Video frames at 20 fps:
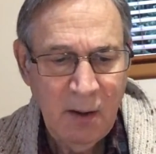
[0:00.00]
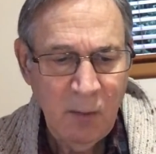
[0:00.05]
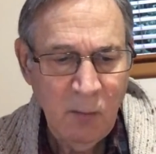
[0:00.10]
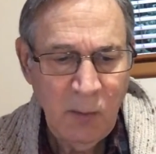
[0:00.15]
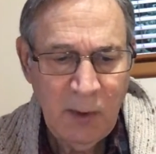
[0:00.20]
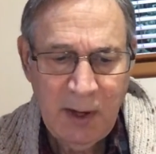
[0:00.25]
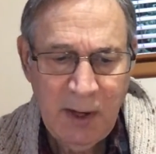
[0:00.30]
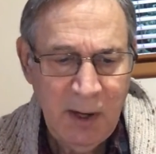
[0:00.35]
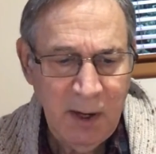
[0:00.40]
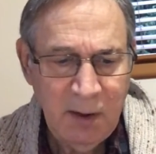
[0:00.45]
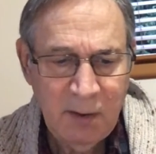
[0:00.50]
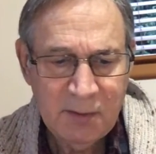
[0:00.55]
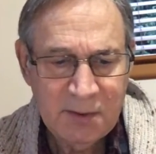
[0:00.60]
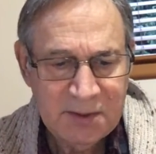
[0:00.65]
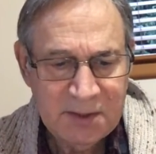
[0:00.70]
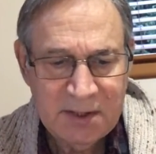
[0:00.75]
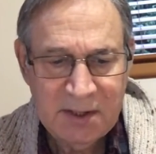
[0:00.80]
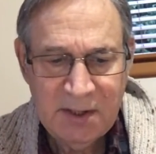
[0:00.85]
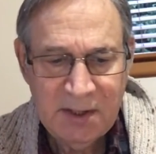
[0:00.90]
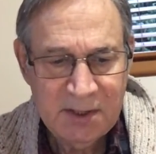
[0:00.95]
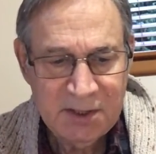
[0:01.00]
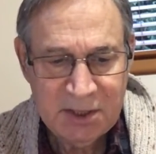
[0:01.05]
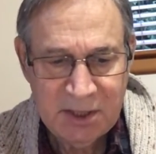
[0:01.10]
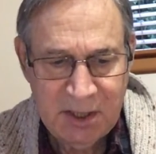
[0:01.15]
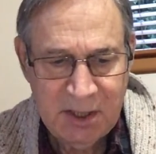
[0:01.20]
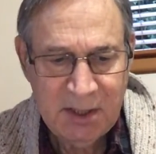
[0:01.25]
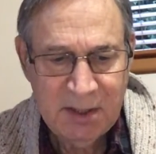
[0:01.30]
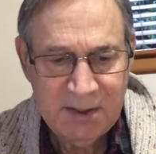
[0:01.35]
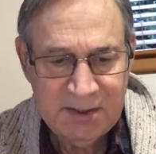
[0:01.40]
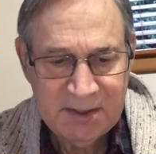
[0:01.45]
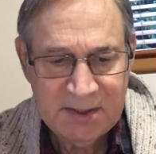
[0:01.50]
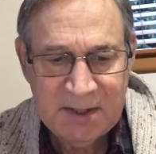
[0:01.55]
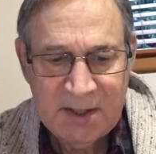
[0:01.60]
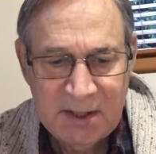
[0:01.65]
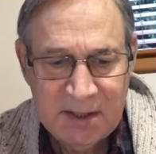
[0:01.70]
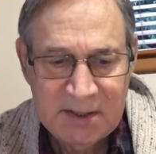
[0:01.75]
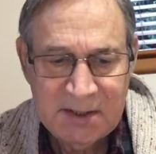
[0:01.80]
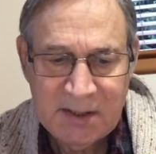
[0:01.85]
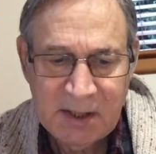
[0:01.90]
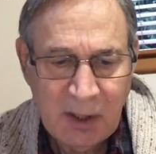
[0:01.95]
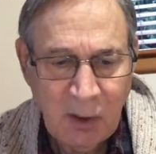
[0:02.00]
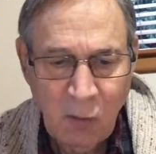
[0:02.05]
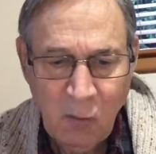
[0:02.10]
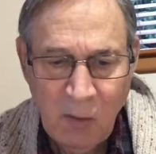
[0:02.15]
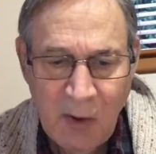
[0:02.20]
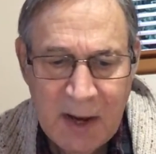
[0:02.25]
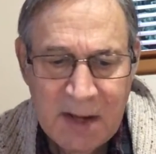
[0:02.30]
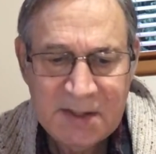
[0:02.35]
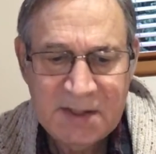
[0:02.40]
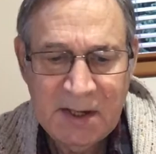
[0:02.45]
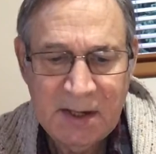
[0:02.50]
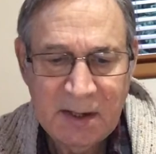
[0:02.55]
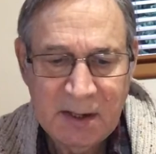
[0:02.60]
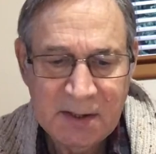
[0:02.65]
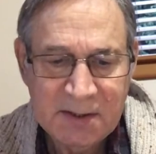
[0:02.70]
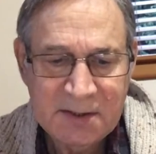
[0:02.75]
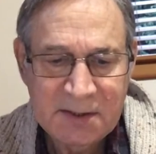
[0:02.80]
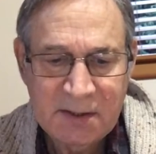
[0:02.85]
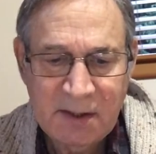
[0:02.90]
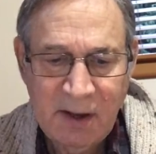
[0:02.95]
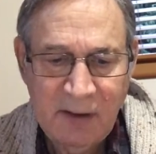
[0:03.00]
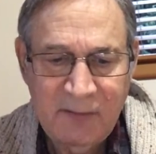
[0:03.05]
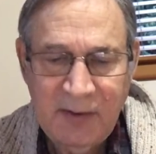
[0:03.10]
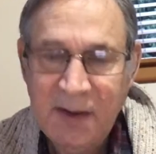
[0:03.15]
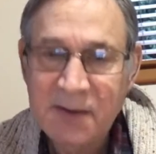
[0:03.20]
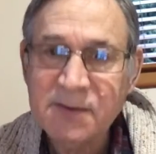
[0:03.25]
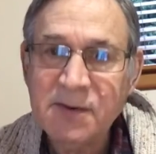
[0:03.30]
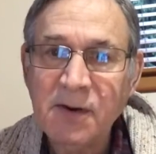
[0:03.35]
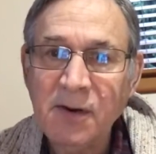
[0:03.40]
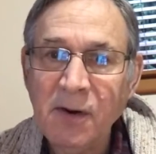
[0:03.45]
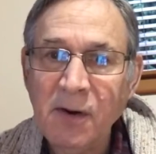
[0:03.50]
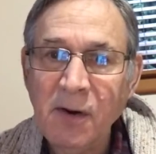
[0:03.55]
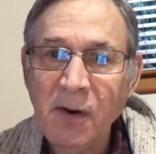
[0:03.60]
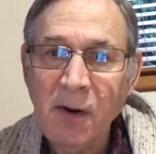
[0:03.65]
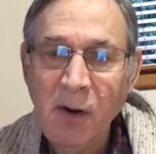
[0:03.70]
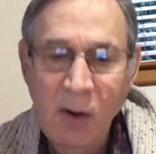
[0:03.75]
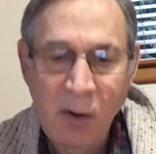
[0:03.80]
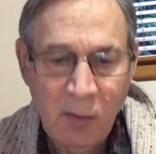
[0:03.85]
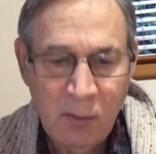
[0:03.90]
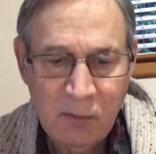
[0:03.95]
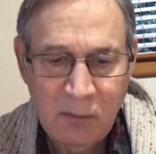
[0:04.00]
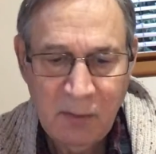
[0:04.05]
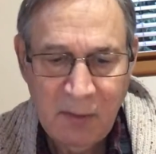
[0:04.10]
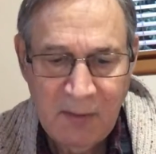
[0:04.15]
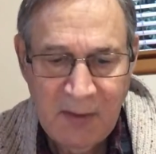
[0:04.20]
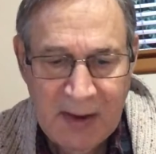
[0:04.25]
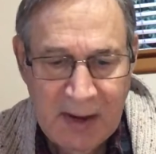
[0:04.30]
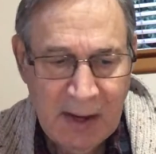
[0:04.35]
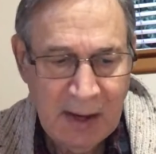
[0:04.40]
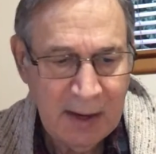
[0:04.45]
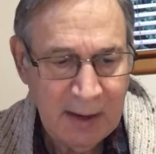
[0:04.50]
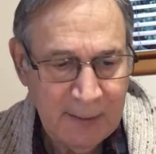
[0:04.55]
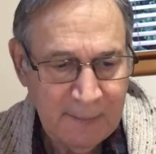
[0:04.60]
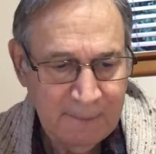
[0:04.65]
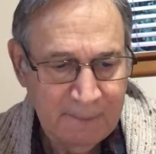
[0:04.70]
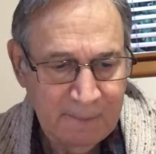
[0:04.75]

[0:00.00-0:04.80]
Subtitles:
when he or she sees the craziness of his or her own thinking.